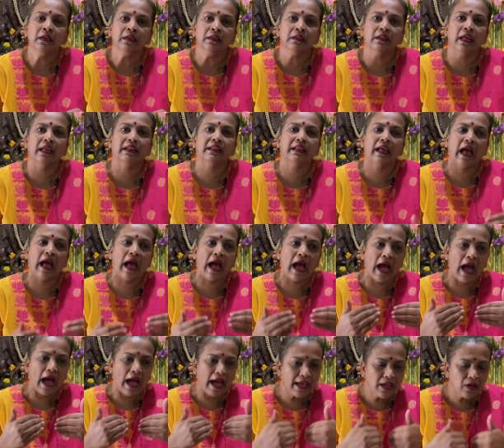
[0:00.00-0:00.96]
that
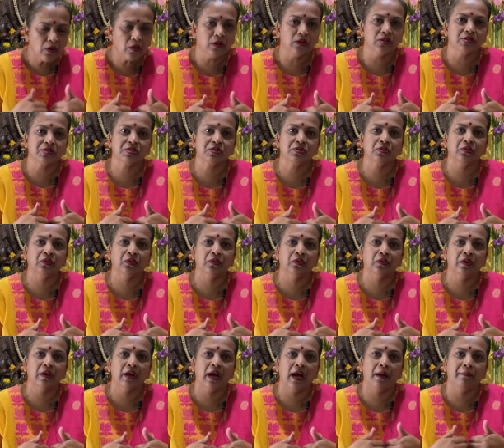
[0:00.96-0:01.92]
I
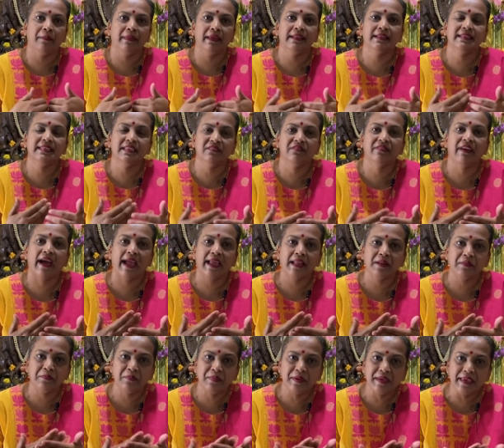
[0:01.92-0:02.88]
also am a
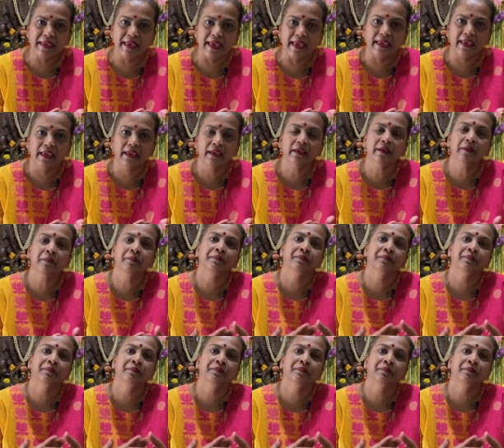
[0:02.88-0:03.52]
divine being,